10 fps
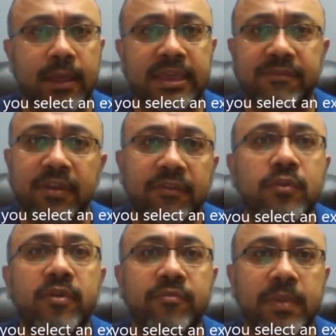Even
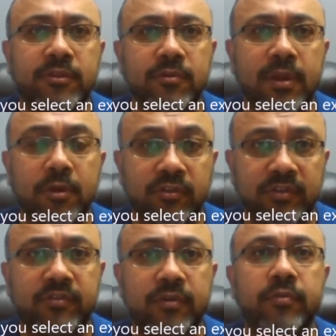if you have been to an
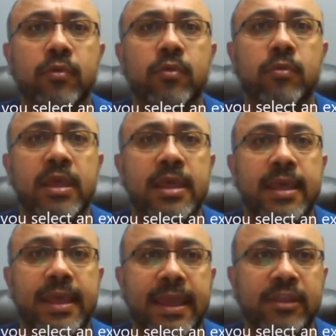emergency room
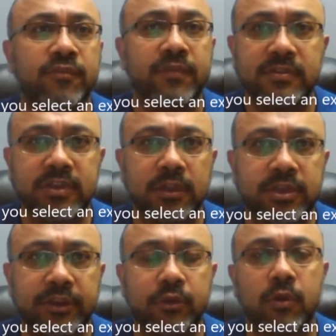and you've
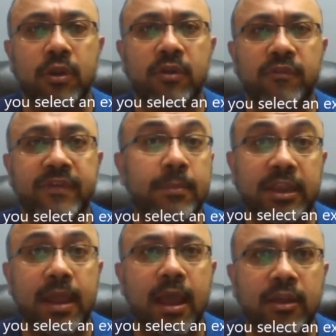consulted your
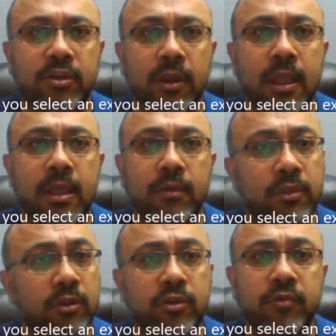family doctor,
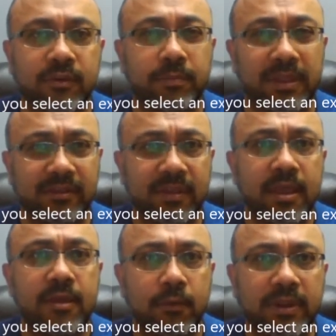with all due respect, please,
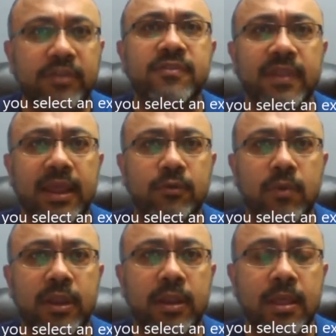when you select
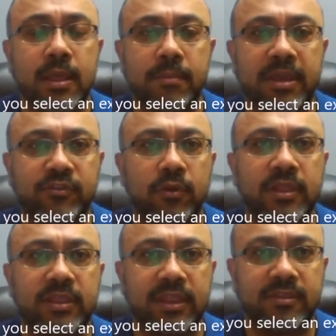one, make sure
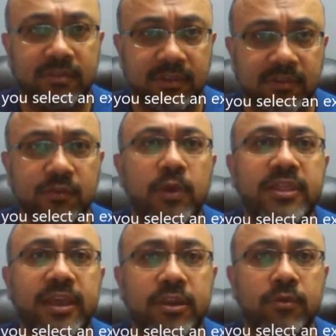that this is
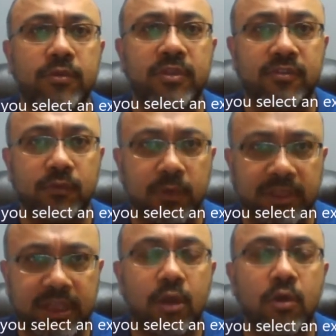what they do, this is
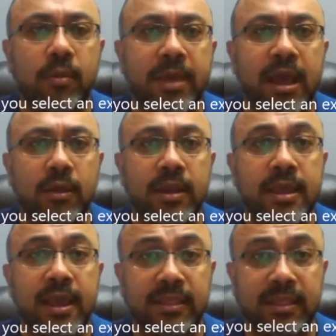what they know about,
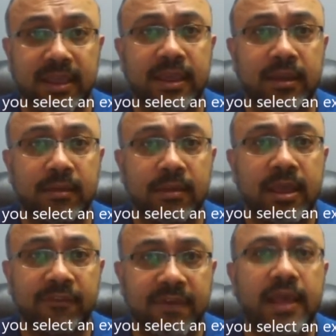and that they can
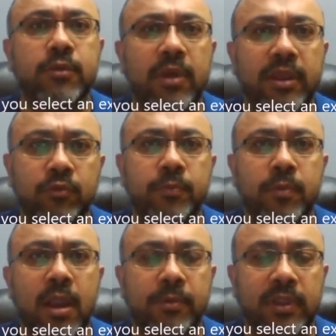evaluate you
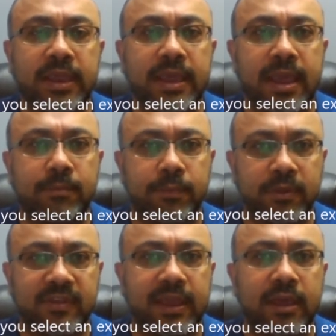properly and
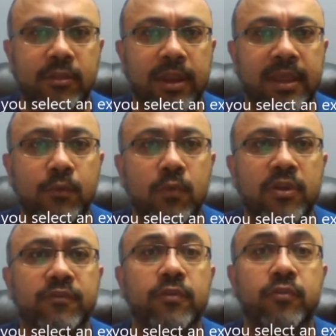put together a
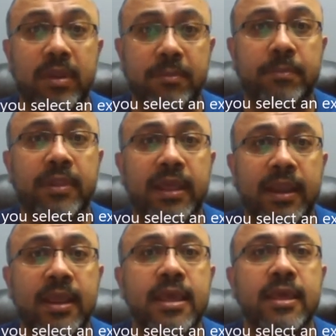wonderful treatment plan